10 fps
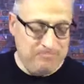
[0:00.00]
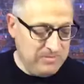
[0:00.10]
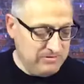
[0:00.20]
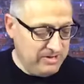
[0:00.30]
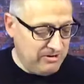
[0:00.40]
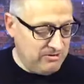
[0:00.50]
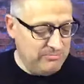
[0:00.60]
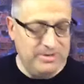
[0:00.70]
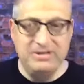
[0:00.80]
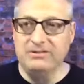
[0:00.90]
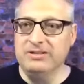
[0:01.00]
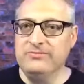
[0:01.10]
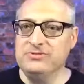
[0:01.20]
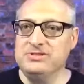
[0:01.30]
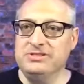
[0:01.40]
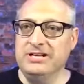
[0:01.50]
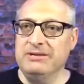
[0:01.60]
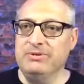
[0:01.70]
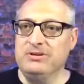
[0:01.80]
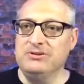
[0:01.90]
that are going to make the difference today
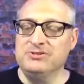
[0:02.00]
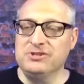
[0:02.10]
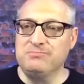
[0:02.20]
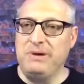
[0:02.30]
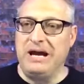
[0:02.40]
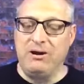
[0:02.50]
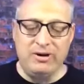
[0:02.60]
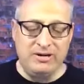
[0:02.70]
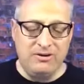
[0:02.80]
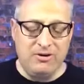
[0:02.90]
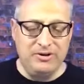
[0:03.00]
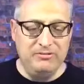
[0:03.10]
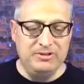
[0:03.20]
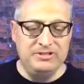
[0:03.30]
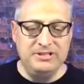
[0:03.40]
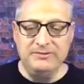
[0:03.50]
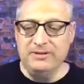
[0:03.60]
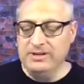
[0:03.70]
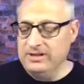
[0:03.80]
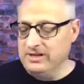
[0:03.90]
because there's power in our unity
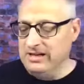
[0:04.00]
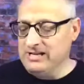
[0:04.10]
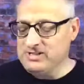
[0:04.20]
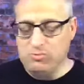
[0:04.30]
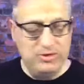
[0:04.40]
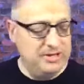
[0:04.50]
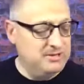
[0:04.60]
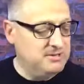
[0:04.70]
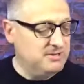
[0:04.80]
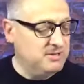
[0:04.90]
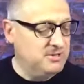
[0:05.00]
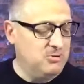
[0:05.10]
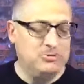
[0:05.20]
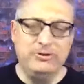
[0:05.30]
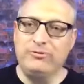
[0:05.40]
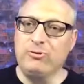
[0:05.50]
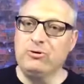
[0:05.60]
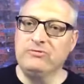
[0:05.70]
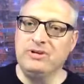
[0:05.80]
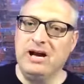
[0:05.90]
as we go to the
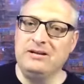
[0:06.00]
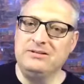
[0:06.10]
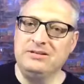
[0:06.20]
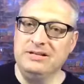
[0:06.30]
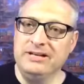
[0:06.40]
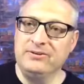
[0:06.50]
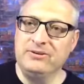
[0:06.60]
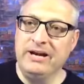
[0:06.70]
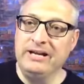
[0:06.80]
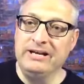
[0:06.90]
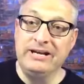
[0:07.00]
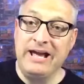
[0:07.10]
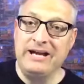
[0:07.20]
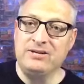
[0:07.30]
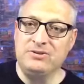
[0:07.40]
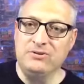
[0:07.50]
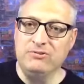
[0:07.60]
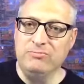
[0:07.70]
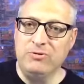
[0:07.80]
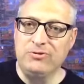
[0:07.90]
throne of God together and in an attitude
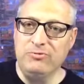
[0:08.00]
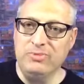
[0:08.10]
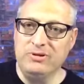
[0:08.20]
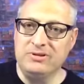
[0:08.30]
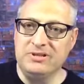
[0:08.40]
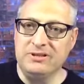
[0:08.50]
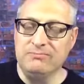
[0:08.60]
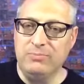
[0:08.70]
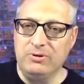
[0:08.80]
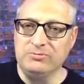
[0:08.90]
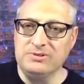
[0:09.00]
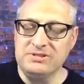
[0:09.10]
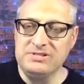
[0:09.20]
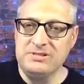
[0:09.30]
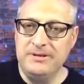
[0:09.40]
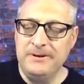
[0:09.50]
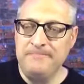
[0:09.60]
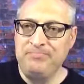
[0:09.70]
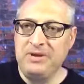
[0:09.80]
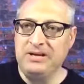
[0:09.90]
of both humility and boldness
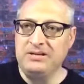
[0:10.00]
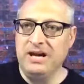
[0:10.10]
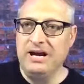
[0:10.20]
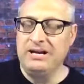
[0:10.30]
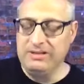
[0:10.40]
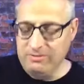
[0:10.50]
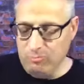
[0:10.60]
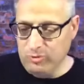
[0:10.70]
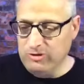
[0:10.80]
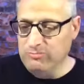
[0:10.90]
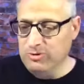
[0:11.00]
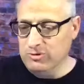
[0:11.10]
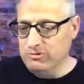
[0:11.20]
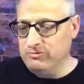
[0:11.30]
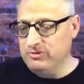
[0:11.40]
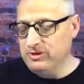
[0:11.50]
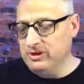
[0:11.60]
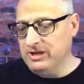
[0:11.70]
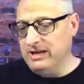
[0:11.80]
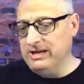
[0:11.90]
and God will move
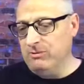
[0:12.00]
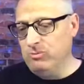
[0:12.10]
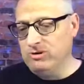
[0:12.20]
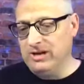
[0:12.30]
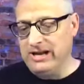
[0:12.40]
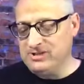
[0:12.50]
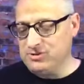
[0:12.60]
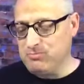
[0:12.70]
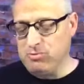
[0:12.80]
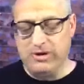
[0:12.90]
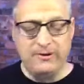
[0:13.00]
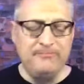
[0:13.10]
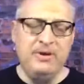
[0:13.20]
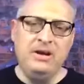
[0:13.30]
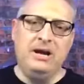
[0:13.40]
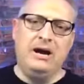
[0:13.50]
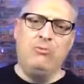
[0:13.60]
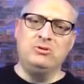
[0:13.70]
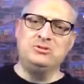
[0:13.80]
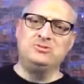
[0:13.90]
and He will answer prayer. I
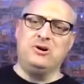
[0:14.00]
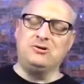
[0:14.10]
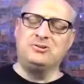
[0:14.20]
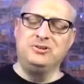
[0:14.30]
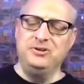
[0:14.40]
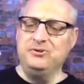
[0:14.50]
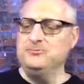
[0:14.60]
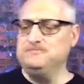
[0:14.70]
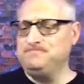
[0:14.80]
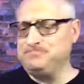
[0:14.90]
want to talk to you